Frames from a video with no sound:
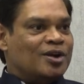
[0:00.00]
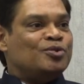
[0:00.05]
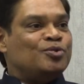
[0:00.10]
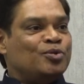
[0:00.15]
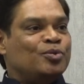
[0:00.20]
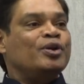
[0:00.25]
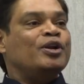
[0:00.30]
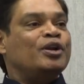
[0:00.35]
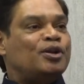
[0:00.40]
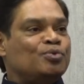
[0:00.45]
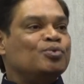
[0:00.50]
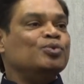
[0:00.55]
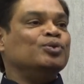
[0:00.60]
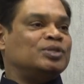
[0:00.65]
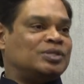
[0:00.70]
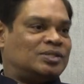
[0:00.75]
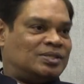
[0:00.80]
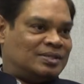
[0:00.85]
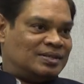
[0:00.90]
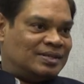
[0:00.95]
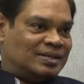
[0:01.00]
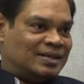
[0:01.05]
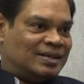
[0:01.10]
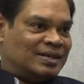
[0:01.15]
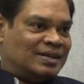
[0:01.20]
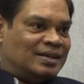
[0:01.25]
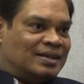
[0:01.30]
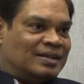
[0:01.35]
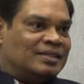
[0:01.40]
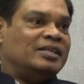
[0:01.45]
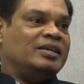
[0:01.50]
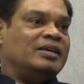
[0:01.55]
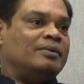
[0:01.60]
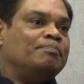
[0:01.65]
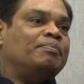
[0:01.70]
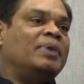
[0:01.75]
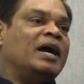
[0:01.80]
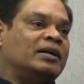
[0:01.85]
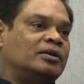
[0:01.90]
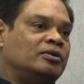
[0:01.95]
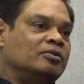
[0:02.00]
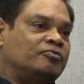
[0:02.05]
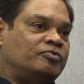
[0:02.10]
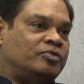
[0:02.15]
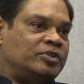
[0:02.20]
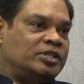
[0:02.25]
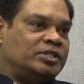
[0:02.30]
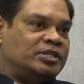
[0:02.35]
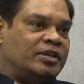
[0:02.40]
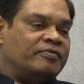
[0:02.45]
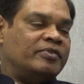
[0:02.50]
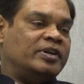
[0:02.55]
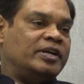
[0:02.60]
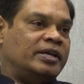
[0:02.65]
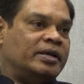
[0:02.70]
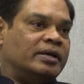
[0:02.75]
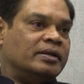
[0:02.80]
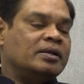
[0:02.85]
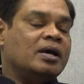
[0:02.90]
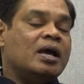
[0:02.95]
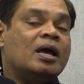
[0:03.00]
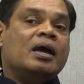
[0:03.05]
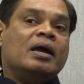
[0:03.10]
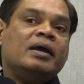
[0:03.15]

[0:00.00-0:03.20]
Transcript: to reduce exactly. the impact of 370. Right.